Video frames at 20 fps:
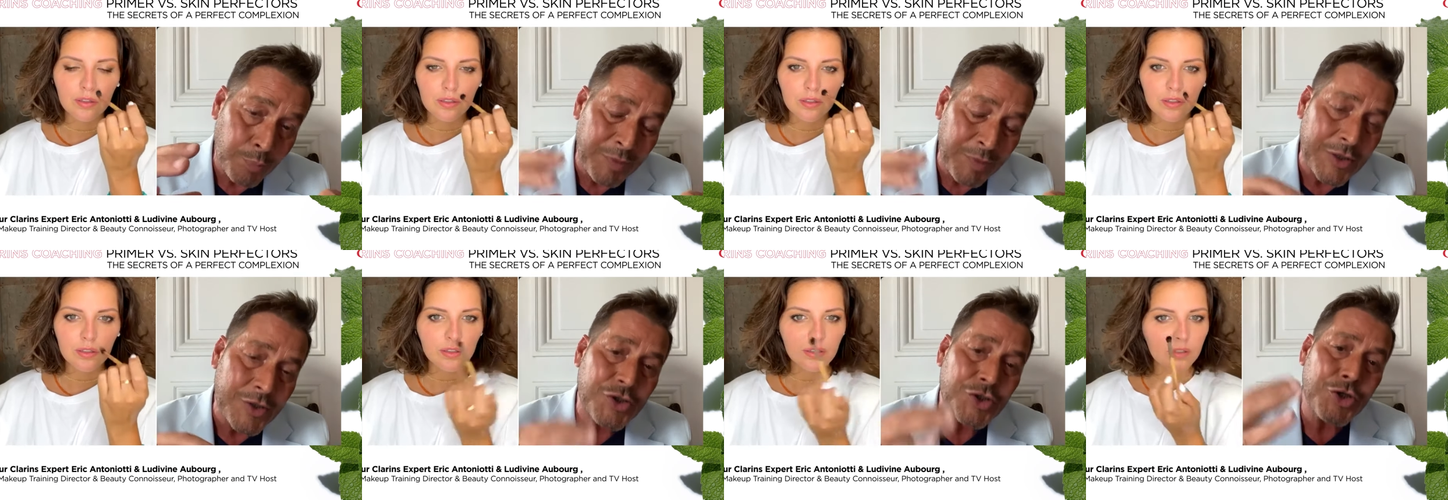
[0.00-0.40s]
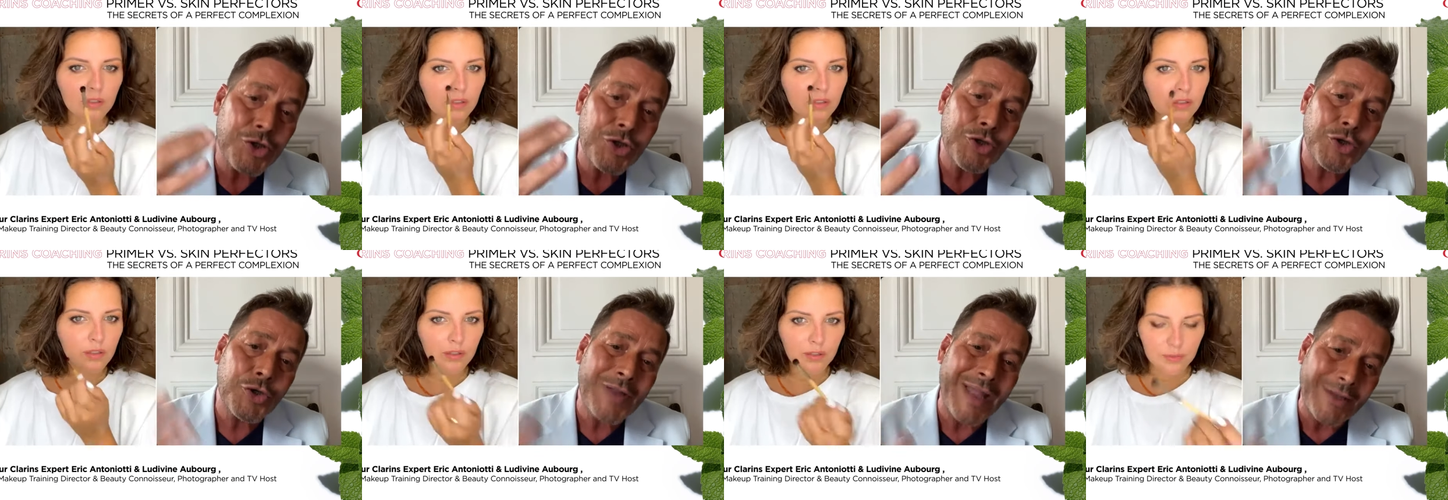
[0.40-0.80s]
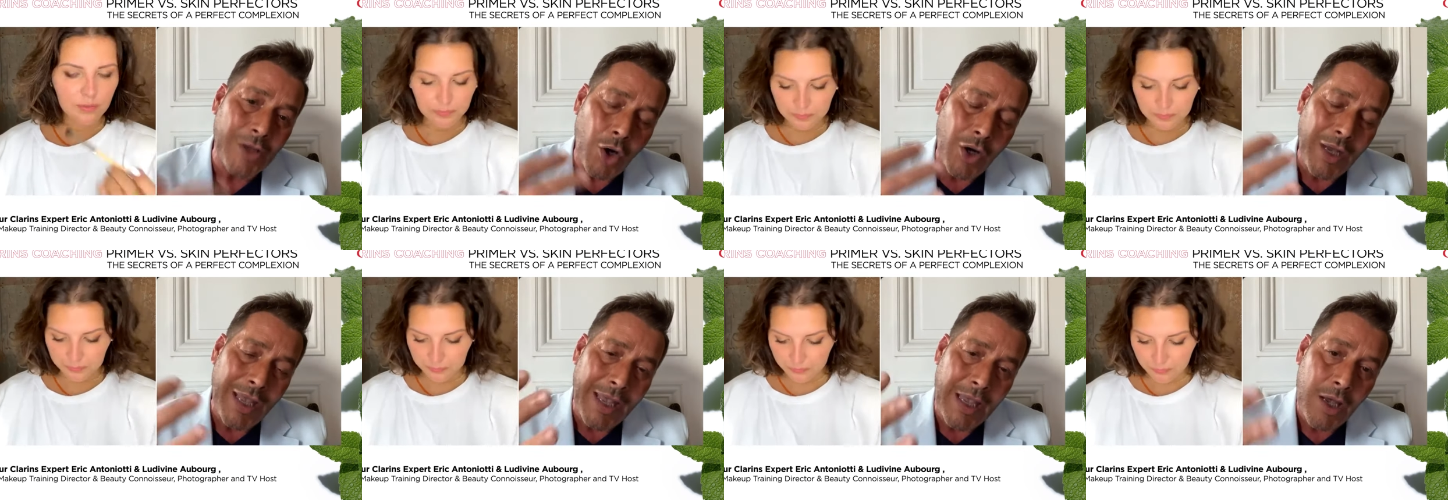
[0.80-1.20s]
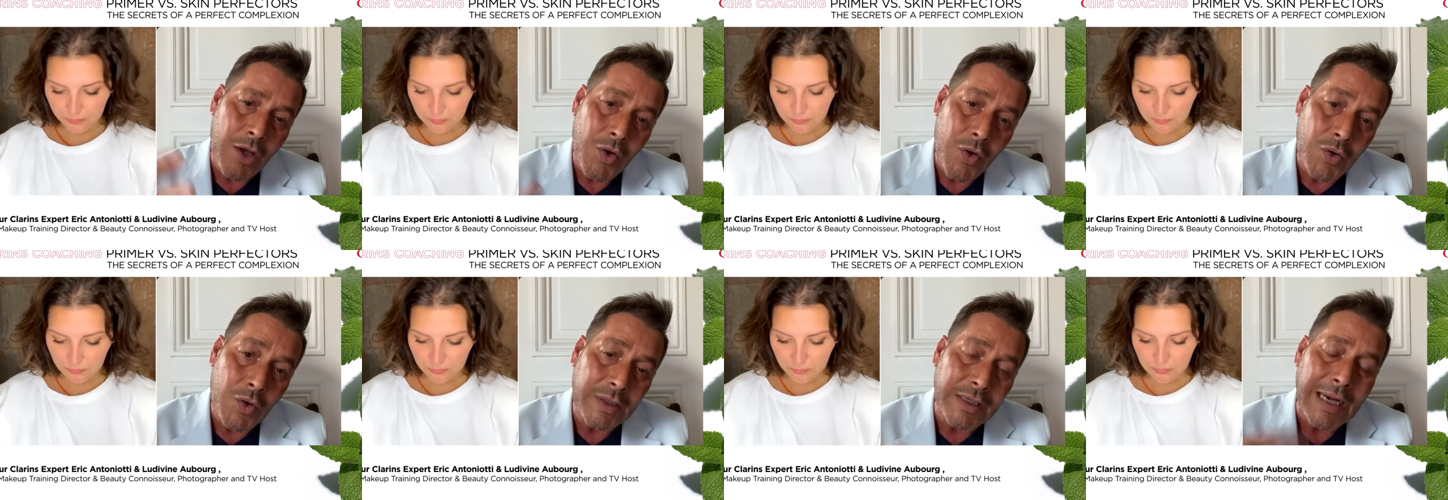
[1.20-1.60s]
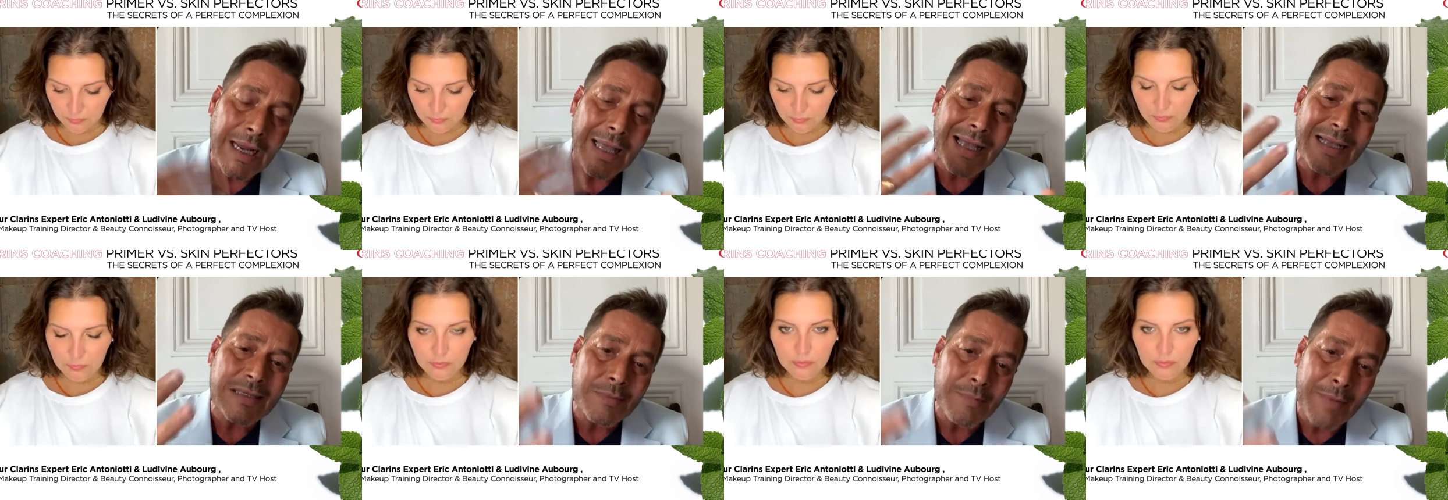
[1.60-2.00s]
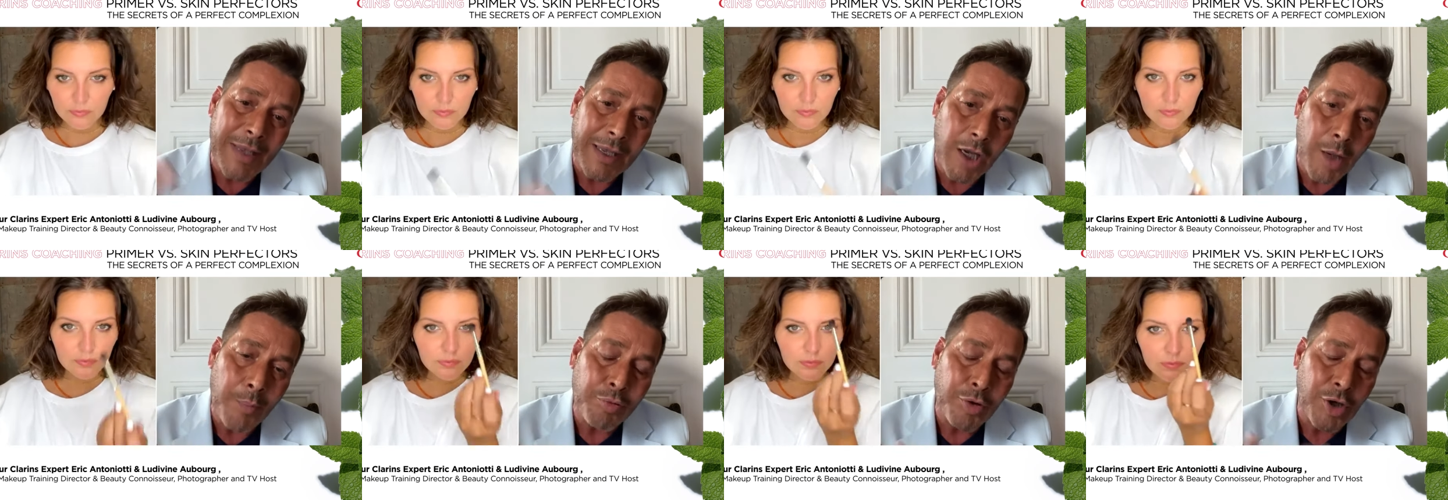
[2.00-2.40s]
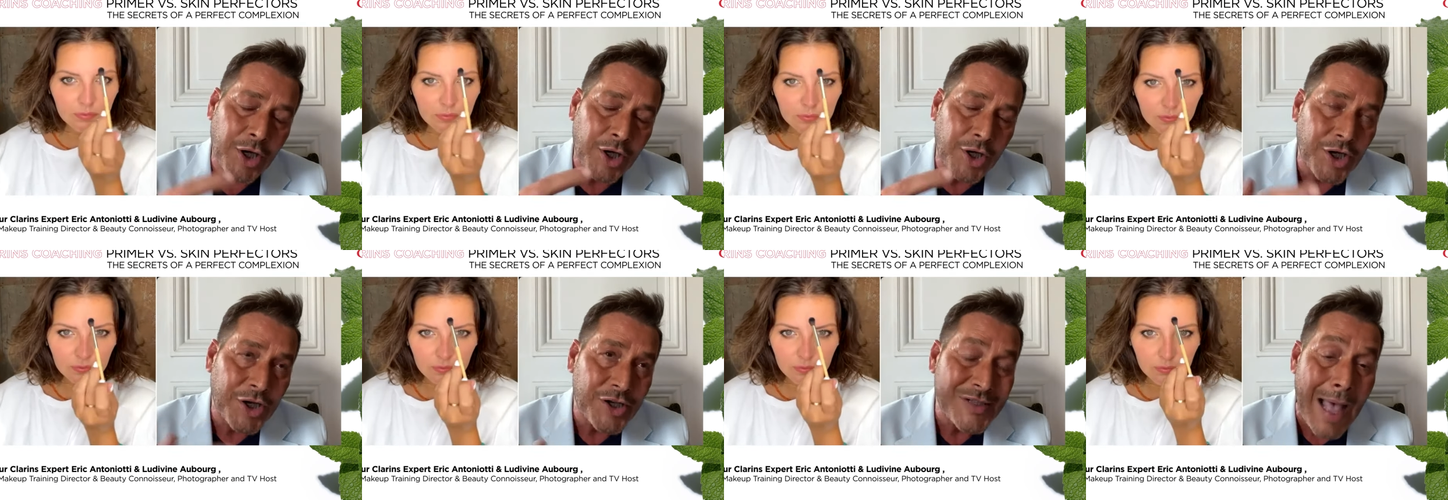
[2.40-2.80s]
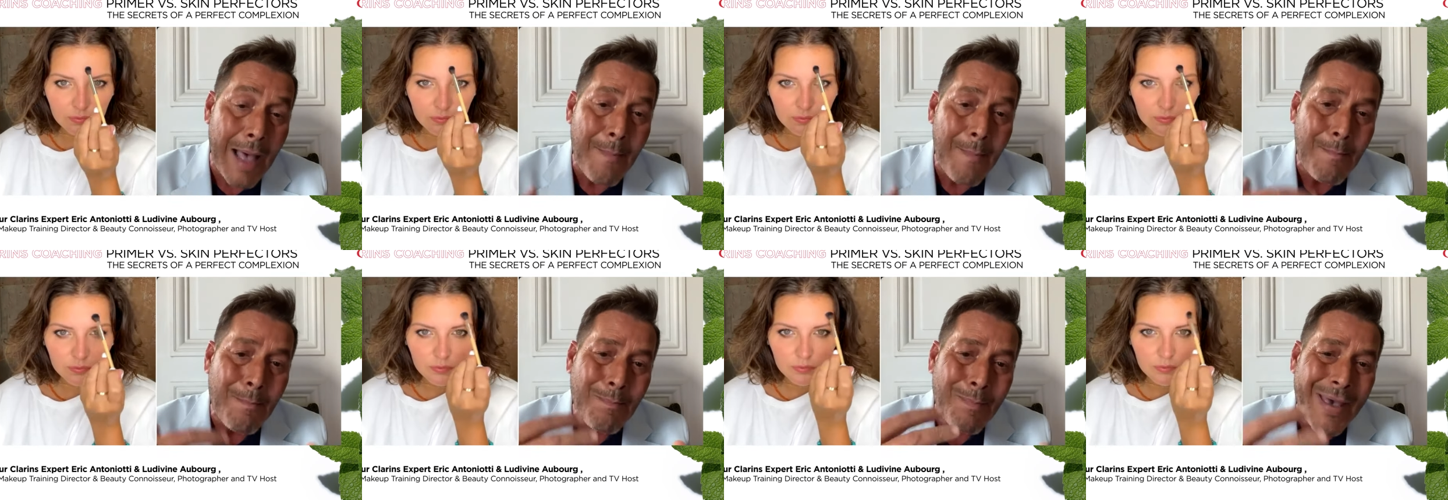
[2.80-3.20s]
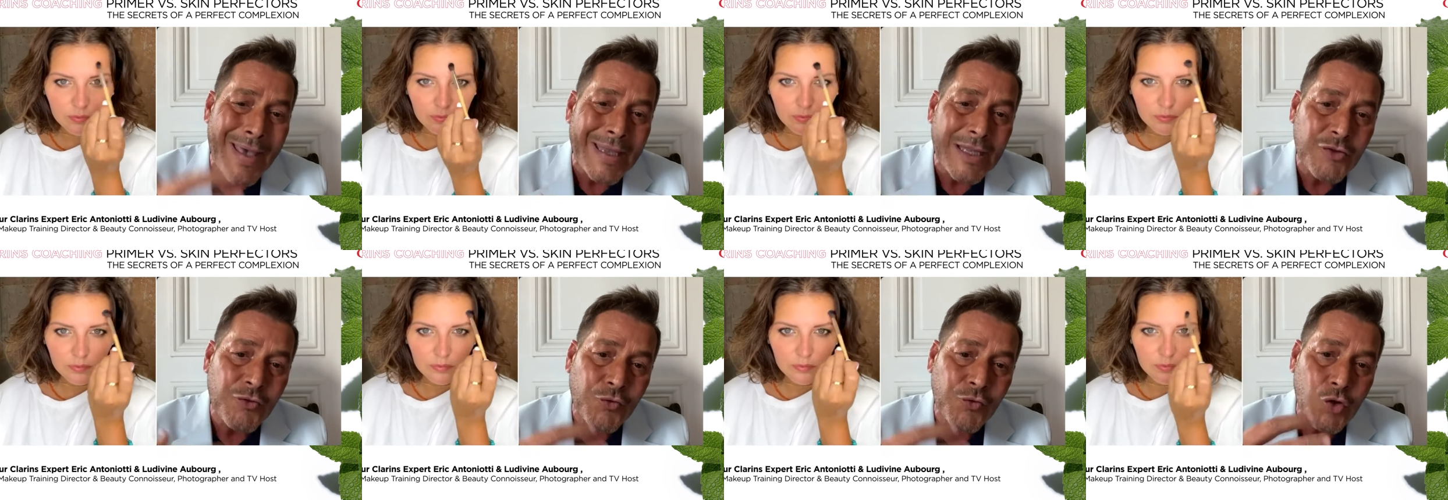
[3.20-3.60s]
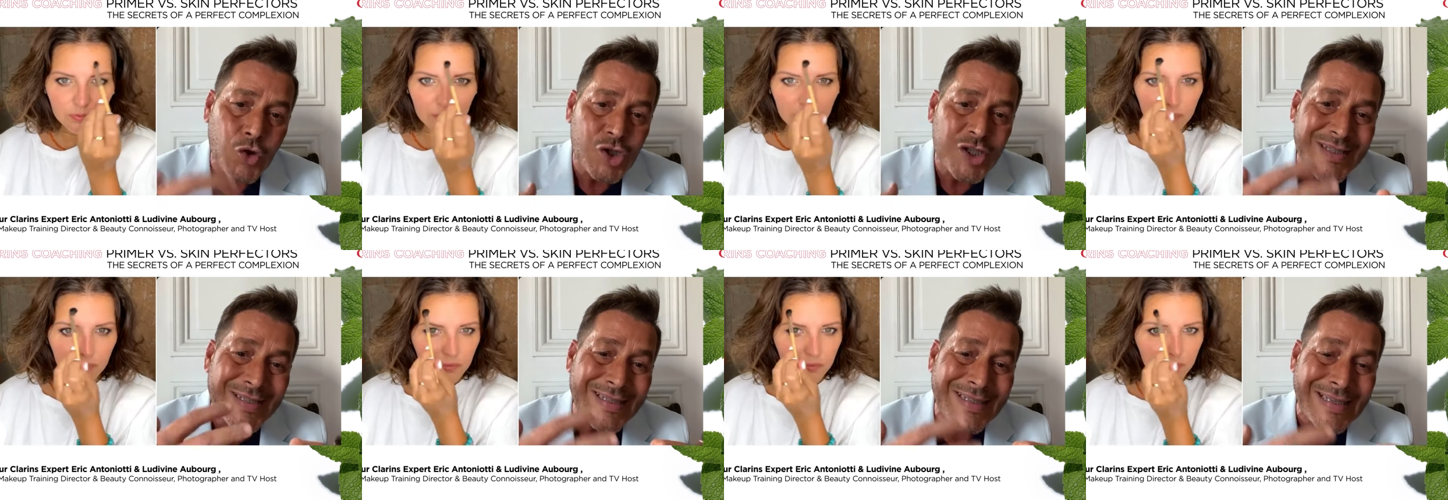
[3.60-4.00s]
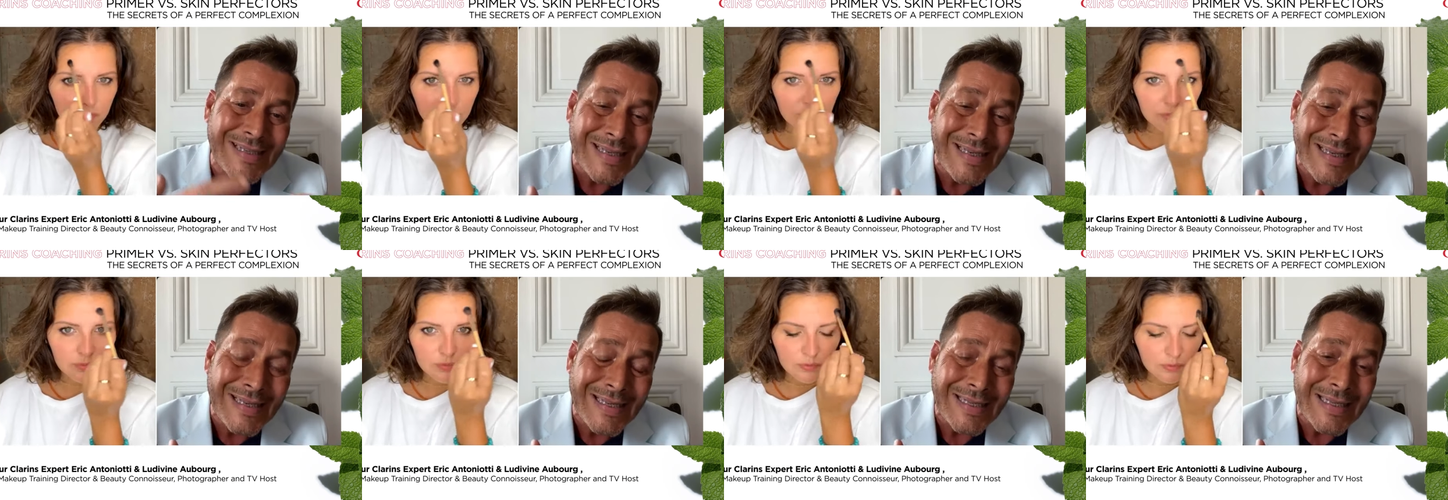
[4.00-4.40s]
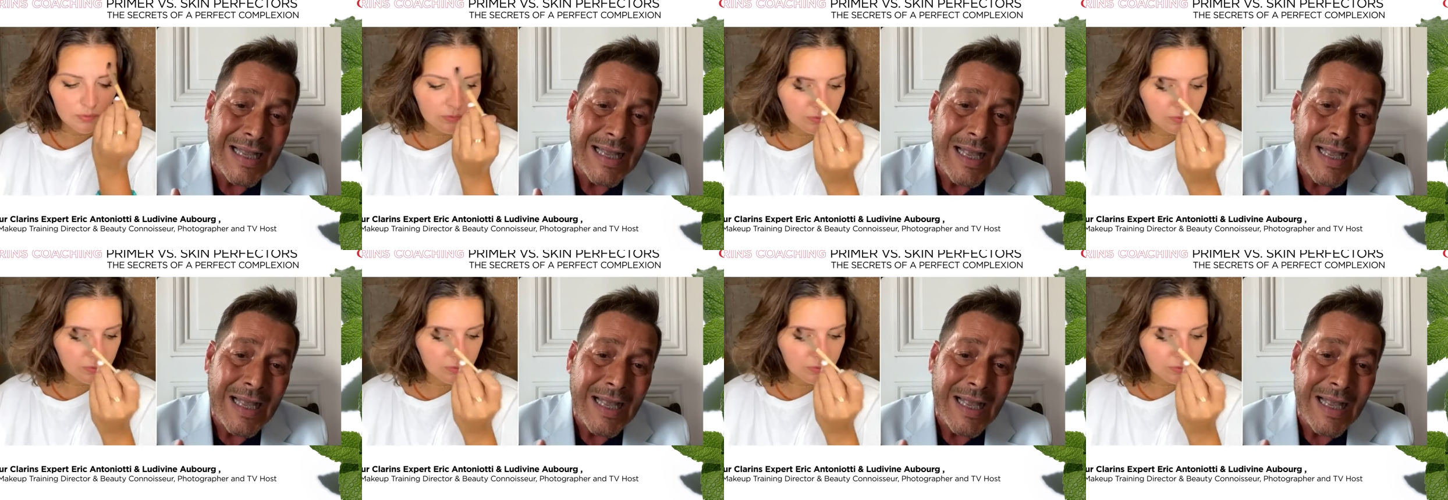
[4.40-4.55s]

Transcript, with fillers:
Speaker 1: because you know that all Clarins makeup products are made for skin.